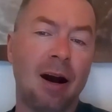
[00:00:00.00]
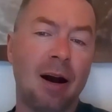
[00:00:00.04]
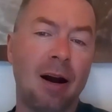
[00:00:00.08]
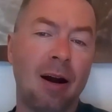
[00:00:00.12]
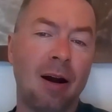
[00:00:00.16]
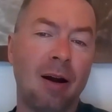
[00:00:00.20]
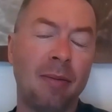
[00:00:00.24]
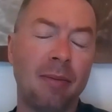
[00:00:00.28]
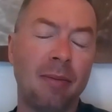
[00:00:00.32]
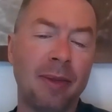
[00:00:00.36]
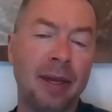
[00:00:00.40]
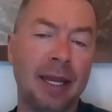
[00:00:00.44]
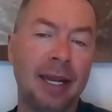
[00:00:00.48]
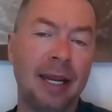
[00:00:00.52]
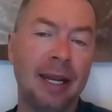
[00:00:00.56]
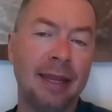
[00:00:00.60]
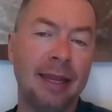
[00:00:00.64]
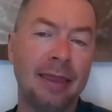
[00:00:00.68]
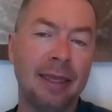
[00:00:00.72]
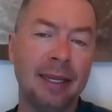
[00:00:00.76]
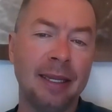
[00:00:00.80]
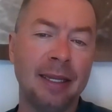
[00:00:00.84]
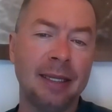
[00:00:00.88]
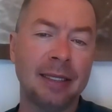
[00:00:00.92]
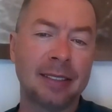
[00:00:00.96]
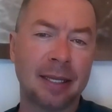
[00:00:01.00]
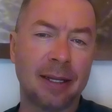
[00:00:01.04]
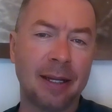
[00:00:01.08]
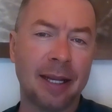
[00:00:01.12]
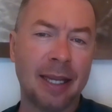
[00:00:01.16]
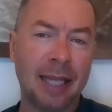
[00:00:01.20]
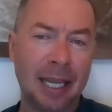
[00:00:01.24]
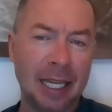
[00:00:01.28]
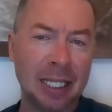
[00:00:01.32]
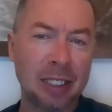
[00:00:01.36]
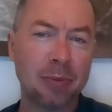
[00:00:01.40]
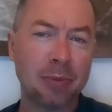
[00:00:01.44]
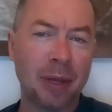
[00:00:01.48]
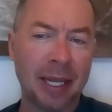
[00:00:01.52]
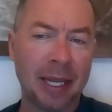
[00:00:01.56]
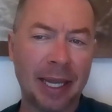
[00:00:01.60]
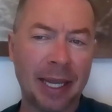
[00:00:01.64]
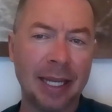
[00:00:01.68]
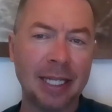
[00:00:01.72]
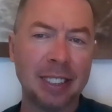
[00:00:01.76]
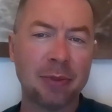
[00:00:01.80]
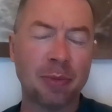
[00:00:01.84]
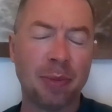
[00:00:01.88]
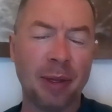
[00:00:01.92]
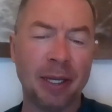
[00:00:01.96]
And I think it's on a case by
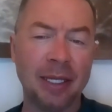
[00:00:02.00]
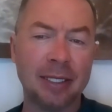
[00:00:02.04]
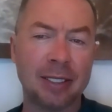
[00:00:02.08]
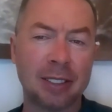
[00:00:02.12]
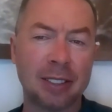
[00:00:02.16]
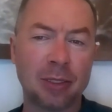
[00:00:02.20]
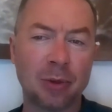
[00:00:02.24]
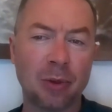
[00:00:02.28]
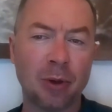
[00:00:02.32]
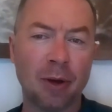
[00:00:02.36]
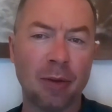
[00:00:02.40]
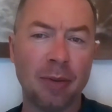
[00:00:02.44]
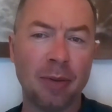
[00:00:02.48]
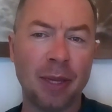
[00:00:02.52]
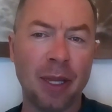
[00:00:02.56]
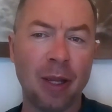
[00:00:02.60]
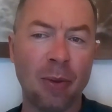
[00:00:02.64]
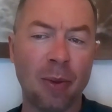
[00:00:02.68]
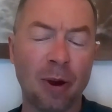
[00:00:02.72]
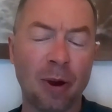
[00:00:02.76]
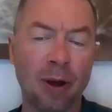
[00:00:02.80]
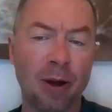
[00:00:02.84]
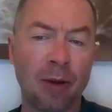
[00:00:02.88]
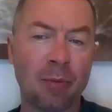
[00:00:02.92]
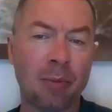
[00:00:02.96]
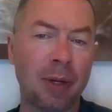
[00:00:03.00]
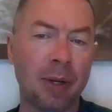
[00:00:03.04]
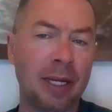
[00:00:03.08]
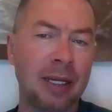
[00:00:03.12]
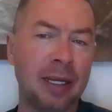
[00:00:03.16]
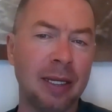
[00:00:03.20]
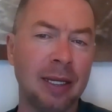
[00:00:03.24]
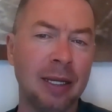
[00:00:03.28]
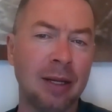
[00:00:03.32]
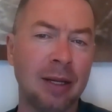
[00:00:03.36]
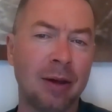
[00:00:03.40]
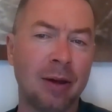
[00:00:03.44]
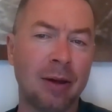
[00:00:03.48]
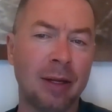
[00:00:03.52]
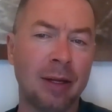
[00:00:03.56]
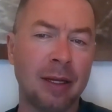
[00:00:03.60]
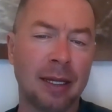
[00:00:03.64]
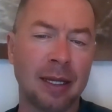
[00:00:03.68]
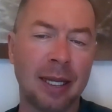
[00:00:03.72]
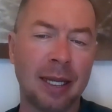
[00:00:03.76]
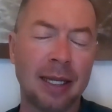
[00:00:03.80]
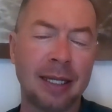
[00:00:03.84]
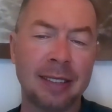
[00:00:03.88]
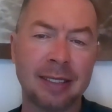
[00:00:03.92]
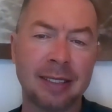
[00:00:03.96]
case basis where it may work. But a
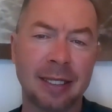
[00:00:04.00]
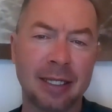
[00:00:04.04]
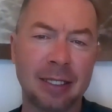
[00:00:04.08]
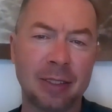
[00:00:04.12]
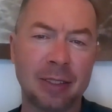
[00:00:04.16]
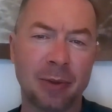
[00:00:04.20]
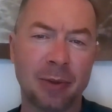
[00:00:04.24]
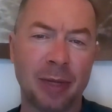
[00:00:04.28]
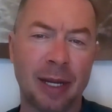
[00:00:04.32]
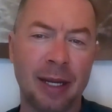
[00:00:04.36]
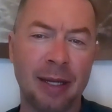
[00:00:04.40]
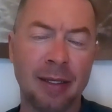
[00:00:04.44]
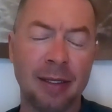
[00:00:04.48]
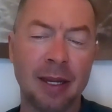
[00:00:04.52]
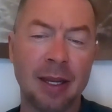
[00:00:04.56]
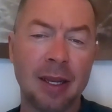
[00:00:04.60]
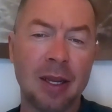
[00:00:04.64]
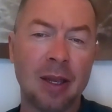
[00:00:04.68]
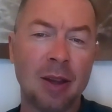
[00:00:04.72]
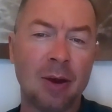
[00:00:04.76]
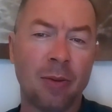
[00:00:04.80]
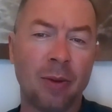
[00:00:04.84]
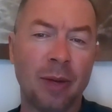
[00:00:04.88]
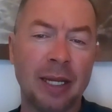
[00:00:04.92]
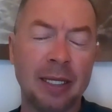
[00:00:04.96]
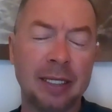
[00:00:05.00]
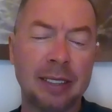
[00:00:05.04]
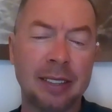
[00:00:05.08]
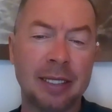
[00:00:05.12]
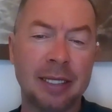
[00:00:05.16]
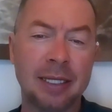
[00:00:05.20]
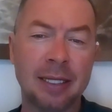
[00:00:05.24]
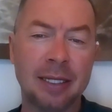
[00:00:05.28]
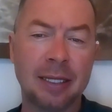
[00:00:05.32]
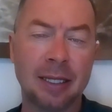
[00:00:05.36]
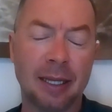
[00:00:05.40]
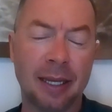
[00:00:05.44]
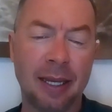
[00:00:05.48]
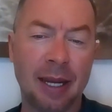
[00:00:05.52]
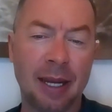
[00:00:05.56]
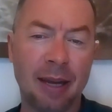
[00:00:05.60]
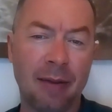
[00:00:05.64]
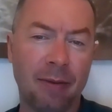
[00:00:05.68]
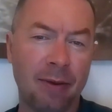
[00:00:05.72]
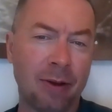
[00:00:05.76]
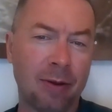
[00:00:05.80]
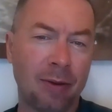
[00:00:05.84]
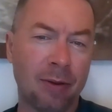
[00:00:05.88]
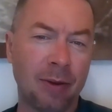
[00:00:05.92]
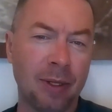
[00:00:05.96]
lot of times when I see a client
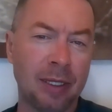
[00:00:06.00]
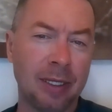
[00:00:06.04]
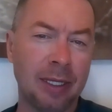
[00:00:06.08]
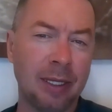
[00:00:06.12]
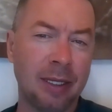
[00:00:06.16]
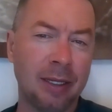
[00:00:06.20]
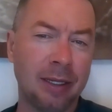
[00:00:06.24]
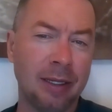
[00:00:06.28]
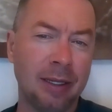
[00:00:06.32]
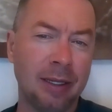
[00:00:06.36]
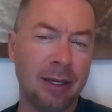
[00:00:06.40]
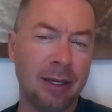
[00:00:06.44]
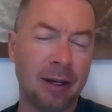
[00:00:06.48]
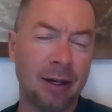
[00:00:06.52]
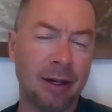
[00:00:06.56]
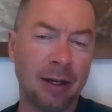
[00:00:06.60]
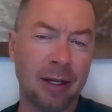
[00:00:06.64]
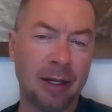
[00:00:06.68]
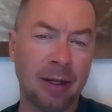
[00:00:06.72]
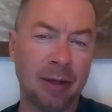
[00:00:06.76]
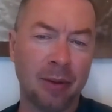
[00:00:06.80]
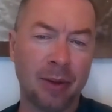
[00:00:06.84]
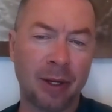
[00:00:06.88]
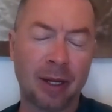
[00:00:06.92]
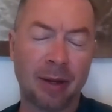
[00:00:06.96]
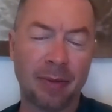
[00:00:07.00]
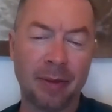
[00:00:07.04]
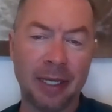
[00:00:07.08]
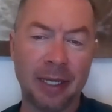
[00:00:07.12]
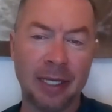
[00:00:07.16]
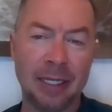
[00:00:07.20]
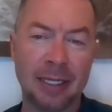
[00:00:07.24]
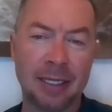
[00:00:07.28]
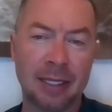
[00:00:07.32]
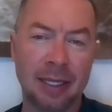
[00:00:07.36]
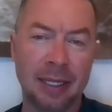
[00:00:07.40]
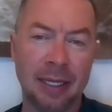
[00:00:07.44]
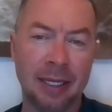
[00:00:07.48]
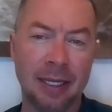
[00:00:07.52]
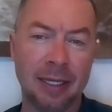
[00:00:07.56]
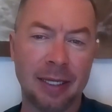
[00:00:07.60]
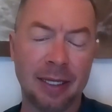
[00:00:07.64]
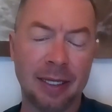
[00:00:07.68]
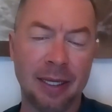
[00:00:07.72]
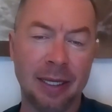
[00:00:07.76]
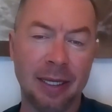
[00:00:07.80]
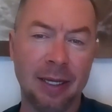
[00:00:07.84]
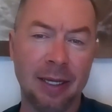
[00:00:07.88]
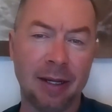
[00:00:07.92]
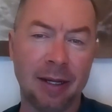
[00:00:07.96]
having a really year and we're coming into the end
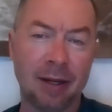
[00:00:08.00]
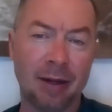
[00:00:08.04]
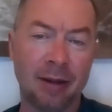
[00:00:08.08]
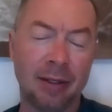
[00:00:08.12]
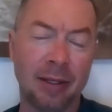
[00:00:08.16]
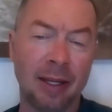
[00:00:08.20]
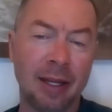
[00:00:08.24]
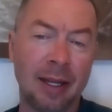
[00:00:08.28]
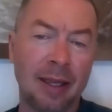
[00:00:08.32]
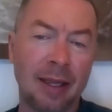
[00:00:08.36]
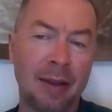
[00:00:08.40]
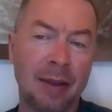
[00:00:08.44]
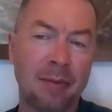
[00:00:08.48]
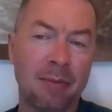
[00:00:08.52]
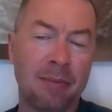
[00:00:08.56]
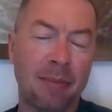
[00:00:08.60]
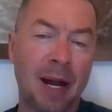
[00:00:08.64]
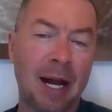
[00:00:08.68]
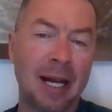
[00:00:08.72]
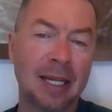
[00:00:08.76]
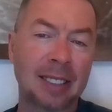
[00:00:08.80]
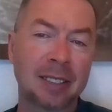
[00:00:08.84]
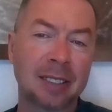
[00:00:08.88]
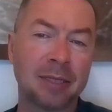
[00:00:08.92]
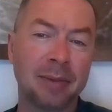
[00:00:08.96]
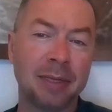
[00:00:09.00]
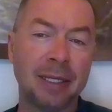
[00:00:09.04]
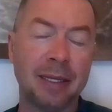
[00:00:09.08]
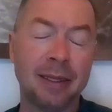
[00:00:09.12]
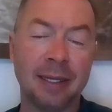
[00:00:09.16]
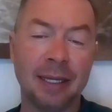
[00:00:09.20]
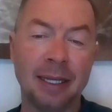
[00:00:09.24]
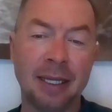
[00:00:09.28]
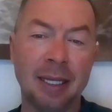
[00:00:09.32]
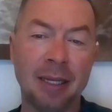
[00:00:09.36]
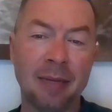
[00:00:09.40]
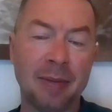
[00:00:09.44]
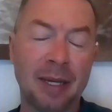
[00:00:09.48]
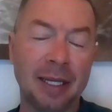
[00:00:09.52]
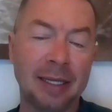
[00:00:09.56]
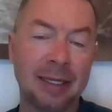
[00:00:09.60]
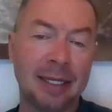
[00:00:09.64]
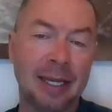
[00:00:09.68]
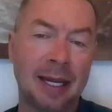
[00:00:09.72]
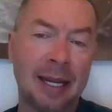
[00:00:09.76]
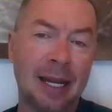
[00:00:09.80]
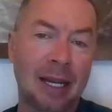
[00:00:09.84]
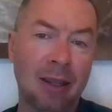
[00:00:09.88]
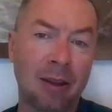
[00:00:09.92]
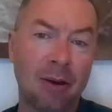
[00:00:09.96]
of the year and possibly thinking about
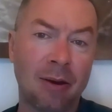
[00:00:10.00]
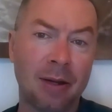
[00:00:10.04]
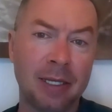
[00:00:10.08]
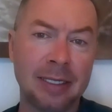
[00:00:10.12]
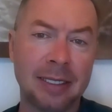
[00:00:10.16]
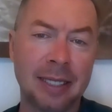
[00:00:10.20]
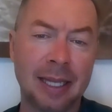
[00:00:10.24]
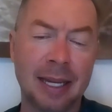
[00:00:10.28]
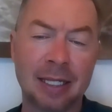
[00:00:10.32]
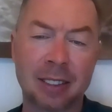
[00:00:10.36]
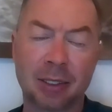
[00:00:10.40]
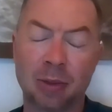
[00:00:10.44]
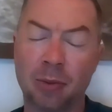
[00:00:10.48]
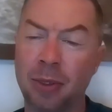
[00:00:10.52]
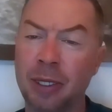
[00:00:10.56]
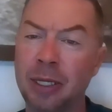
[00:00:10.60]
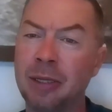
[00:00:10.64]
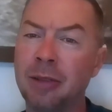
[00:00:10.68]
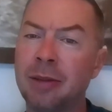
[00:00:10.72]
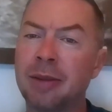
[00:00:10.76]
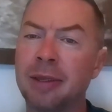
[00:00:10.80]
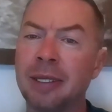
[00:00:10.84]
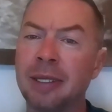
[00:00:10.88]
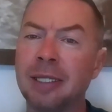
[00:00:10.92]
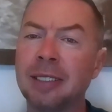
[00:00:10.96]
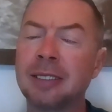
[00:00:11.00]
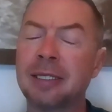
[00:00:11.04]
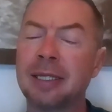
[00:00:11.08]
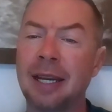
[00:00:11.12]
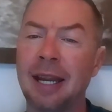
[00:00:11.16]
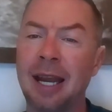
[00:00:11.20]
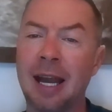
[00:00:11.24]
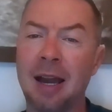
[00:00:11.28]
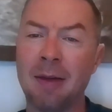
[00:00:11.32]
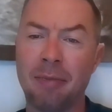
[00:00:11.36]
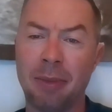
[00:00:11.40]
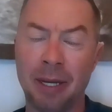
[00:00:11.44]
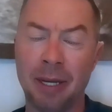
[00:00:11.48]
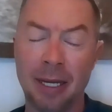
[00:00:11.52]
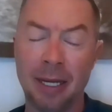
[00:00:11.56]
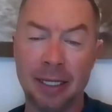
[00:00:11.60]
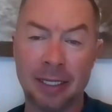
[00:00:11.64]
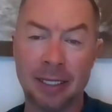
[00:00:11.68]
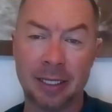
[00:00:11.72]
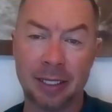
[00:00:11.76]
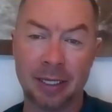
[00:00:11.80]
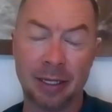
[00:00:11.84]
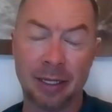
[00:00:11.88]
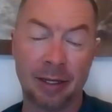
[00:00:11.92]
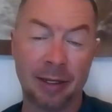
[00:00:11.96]
that, I'll always ask, what do you think's going to happen
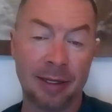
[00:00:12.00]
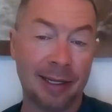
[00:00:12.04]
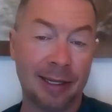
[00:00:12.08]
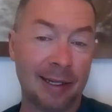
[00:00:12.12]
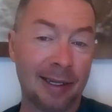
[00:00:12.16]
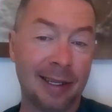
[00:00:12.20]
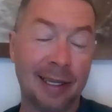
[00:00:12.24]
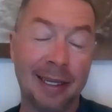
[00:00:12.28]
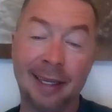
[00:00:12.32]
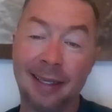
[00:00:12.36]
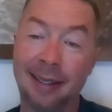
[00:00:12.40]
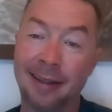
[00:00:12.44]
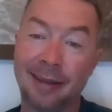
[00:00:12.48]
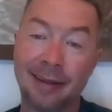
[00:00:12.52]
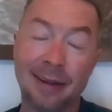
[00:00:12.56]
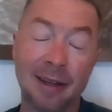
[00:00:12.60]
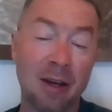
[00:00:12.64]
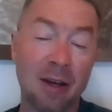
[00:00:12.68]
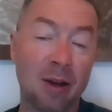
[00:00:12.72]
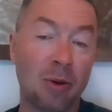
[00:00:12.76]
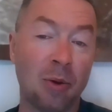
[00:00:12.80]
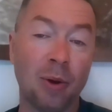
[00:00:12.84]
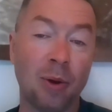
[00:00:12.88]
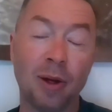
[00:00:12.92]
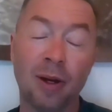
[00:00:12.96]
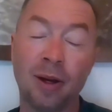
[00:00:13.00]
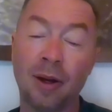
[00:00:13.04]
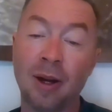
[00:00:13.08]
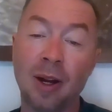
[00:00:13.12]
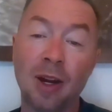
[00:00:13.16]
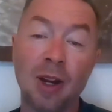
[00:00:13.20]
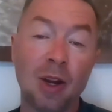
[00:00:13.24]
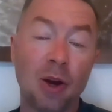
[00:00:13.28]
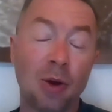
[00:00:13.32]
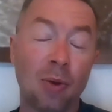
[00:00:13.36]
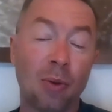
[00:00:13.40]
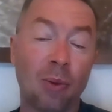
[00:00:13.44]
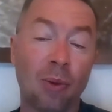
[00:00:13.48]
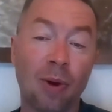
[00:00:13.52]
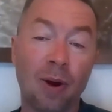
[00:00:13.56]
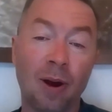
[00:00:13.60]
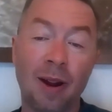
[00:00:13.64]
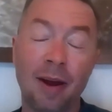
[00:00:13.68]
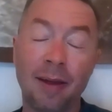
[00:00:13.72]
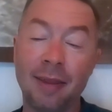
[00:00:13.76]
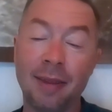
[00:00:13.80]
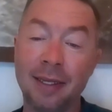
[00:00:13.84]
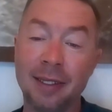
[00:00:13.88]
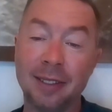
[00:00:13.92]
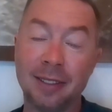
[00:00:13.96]
next year? And they're like, no, we're
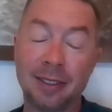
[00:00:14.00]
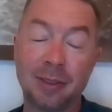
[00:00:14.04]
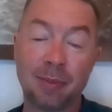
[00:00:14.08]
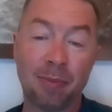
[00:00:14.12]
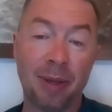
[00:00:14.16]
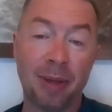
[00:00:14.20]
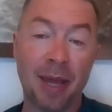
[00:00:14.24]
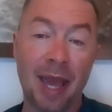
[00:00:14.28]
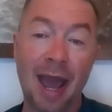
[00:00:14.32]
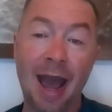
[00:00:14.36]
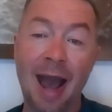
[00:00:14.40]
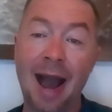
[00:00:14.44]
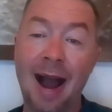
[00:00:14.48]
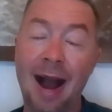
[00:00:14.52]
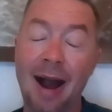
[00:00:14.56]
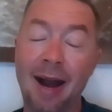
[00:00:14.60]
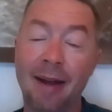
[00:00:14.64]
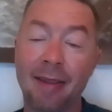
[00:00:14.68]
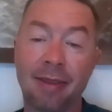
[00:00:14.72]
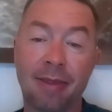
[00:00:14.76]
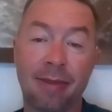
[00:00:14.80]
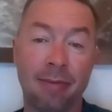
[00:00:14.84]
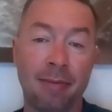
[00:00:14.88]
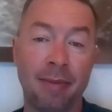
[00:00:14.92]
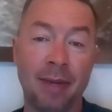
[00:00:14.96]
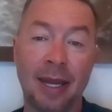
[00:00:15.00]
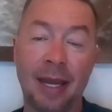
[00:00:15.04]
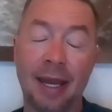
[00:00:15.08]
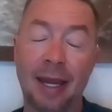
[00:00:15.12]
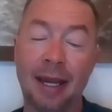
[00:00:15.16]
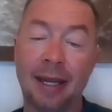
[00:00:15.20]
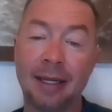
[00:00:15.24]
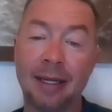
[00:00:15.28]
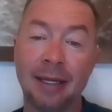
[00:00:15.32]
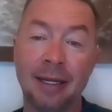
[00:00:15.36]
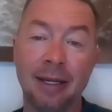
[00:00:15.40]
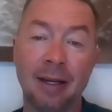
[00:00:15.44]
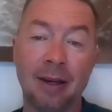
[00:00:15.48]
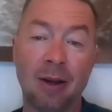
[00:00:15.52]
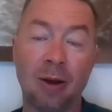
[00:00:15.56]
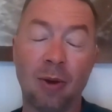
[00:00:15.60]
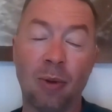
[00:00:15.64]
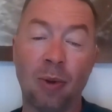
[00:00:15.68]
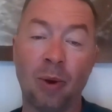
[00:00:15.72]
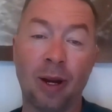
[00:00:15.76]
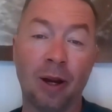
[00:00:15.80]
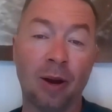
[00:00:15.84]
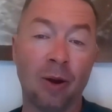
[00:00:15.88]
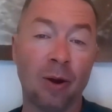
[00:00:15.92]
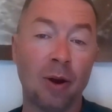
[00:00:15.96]
on this path, man.
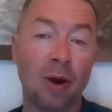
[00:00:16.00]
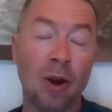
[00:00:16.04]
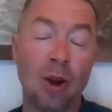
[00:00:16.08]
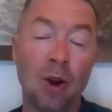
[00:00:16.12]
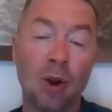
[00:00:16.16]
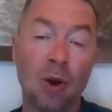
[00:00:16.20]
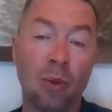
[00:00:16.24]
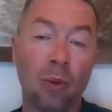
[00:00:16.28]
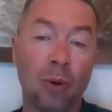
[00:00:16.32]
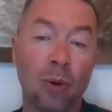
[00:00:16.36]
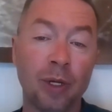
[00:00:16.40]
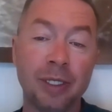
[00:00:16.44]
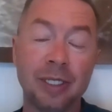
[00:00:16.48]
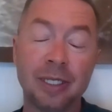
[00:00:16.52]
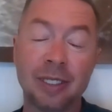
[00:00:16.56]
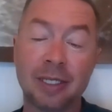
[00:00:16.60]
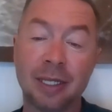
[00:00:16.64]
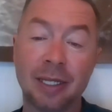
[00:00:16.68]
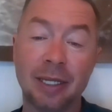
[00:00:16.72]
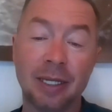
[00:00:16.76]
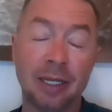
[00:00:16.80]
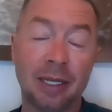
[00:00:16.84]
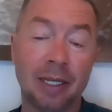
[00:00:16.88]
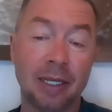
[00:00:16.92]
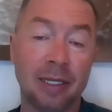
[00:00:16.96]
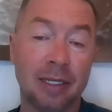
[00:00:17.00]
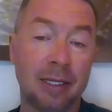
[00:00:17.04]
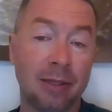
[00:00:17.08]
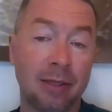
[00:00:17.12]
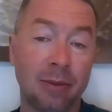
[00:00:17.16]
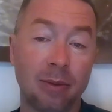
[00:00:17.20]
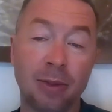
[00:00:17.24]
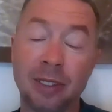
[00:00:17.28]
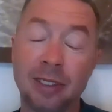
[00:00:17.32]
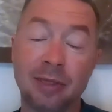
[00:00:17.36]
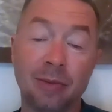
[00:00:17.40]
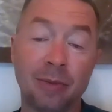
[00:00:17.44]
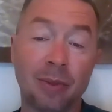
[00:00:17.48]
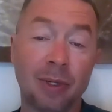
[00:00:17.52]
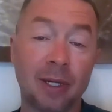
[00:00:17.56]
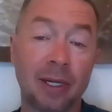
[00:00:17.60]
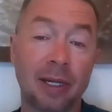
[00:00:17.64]
We're just going to continue.